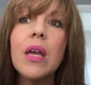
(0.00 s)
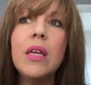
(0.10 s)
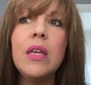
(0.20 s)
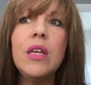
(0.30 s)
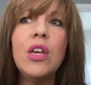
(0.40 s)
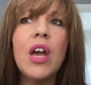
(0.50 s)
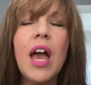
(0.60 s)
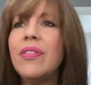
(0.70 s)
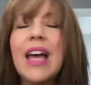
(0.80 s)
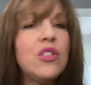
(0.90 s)

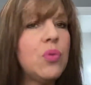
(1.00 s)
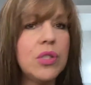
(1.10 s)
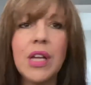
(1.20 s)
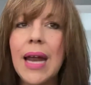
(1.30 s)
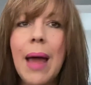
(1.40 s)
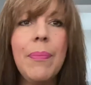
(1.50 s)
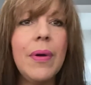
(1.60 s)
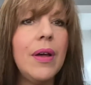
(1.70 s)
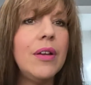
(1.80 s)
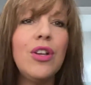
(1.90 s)
yeah that's what's going to
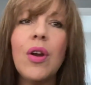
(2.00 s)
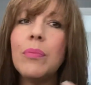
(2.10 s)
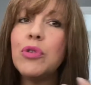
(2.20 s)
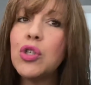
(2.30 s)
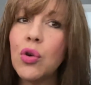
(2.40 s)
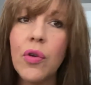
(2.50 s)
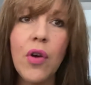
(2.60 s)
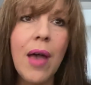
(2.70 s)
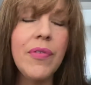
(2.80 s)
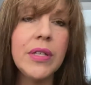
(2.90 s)
happen you know i'm sure you've
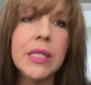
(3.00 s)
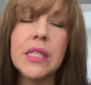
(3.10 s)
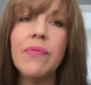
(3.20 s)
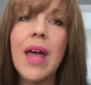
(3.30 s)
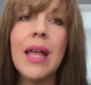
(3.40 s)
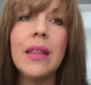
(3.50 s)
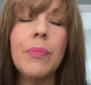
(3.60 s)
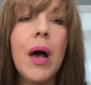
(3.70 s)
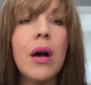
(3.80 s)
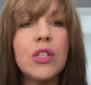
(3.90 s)
got evidence of that in the
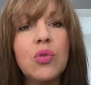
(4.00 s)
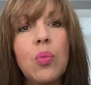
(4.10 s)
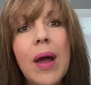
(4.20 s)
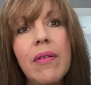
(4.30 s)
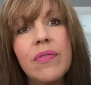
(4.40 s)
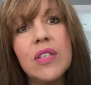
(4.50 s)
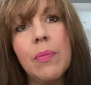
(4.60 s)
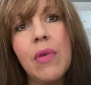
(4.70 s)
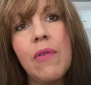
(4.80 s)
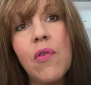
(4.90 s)
past where if
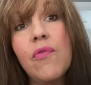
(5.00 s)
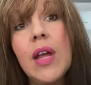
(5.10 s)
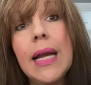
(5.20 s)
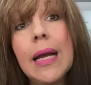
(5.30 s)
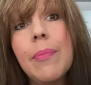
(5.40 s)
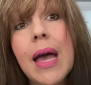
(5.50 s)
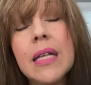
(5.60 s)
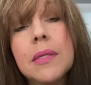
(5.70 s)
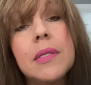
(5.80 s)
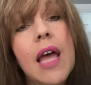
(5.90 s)
some if you're feeling a bit
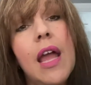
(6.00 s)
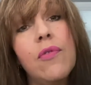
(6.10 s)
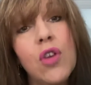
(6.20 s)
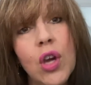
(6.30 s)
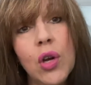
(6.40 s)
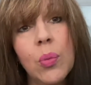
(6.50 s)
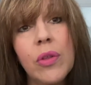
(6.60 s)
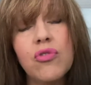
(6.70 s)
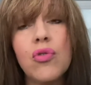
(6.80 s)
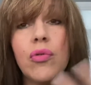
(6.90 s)
unsafe you're going to
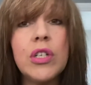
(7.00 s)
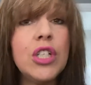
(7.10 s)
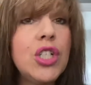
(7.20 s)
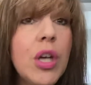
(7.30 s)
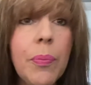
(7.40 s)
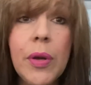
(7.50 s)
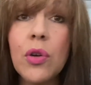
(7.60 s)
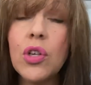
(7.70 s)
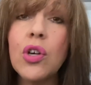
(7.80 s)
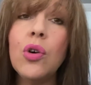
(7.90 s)
withdraw and just jumping
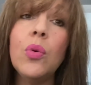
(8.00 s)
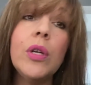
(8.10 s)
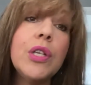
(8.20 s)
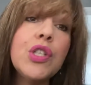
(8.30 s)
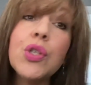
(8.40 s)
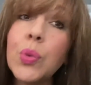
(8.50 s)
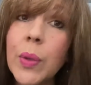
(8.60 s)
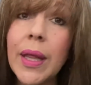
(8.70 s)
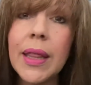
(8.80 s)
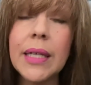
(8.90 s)
on a call and just
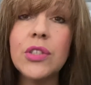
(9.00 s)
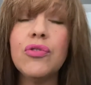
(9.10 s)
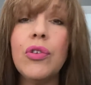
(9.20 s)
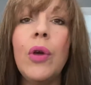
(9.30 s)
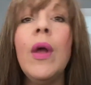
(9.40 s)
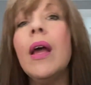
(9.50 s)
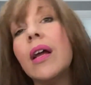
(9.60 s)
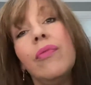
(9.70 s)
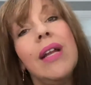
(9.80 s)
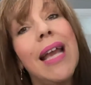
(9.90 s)
talking things through
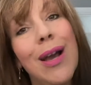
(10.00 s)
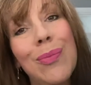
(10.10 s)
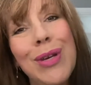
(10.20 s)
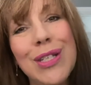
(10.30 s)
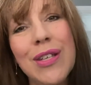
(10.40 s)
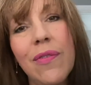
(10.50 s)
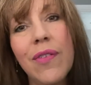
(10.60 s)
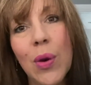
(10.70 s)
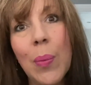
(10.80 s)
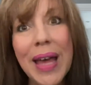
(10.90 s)
can really help you to
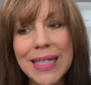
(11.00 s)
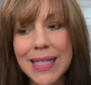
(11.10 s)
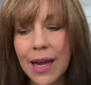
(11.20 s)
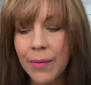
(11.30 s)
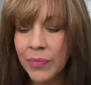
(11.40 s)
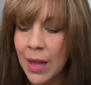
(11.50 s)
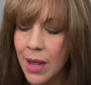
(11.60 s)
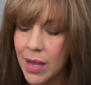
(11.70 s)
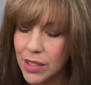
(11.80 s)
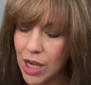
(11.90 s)
feel better
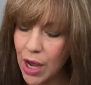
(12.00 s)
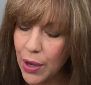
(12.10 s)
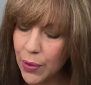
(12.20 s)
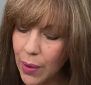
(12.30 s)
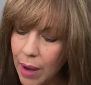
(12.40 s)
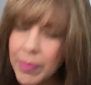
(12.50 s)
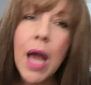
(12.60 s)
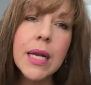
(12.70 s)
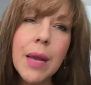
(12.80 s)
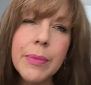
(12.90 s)
so i'm
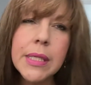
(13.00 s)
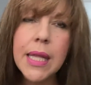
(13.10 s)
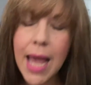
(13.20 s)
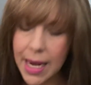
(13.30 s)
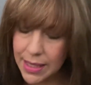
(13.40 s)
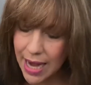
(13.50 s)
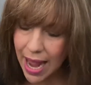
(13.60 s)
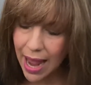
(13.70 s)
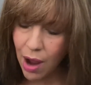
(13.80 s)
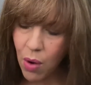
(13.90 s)
kind of coming to the end
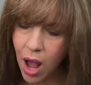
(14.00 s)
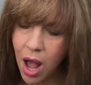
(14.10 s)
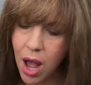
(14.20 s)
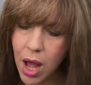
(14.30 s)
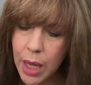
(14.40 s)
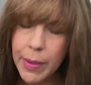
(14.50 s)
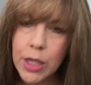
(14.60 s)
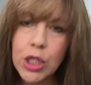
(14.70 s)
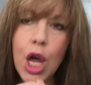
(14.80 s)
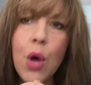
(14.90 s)
now um
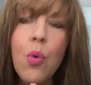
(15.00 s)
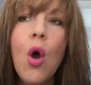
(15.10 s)
so